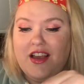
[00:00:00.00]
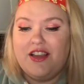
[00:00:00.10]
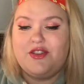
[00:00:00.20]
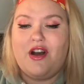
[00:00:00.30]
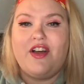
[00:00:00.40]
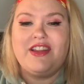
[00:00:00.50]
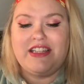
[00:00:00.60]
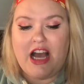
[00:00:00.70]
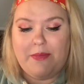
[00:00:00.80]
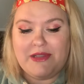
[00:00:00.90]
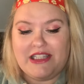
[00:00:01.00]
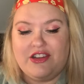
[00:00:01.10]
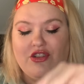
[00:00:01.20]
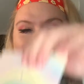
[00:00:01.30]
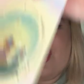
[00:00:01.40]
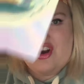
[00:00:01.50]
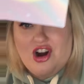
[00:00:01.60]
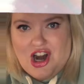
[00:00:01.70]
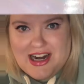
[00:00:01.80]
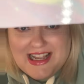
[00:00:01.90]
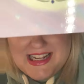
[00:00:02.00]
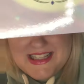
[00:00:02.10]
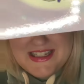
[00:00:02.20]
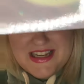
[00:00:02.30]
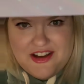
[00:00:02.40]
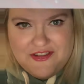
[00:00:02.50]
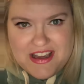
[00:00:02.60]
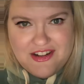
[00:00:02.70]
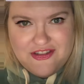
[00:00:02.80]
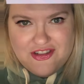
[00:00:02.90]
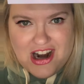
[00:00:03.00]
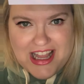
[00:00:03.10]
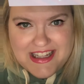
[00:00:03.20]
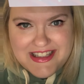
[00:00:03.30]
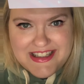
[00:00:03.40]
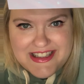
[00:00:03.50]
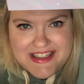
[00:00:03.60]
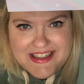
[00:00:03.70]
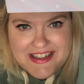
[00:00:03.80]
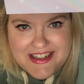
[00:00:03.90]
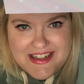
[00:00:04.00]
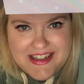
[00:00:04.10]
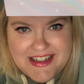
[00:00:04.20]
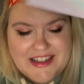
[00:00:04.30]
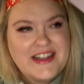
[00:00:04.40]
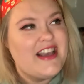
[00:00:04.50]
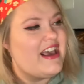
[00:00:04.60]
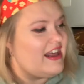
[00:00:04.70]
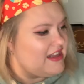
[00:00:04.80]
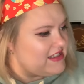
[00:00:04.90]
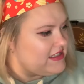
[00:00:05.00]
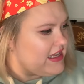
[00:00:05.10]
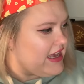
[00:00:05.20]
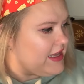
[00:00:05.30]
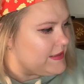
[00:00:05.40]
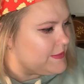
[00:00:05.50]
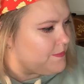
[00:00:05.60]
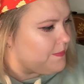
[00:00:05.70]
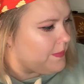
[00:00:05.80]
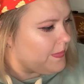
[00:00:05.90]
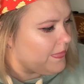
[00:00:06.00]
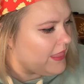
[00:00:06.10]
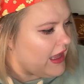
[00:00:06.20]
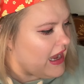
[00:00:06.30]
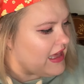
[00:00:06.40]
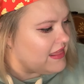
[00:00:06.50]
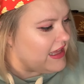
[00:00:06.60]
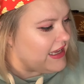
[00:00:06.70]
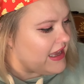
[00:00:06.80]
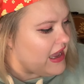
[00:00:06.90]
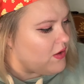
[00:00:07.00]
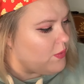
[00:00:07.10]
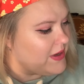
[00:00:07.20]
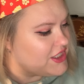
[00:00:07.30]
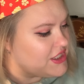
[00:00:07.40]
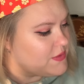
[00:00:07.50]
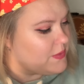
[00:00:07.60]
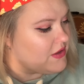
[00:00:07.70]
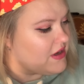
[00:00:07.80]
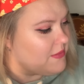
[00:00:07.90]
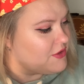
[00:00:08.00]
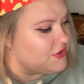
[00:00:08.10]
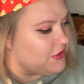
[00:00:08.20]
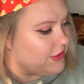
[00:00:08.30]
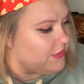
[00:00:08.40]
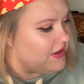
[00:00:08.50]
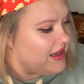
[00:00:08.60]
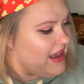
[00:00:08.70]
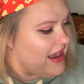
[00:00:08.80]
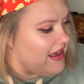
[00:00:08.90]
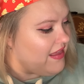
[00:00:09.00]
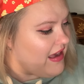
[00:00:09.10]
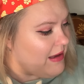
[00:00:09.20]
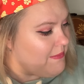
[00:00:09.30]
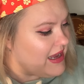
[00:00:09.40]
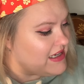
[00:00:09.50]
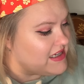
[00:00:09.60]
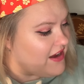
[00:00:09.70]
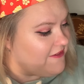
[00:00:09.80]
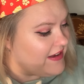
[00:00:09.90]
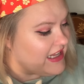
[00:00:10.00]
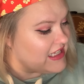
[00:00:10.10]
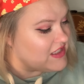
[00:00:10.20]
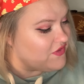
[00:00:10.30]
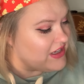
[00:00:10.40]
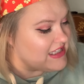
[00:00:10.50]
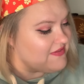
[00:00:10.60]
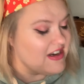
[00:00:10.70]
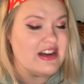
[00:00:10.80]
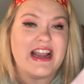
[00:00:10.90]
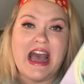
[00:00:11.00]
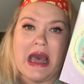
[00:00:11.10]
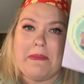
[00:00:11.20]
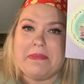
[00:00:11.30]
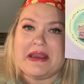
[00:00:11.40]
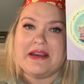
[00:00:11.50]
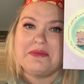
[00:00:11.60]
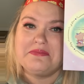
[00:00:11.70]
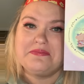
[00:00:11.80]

so on the top is a little card. It is Duffy and Friends, and it says, I think our wishes will come true, and that made Duffy and his friends very happy.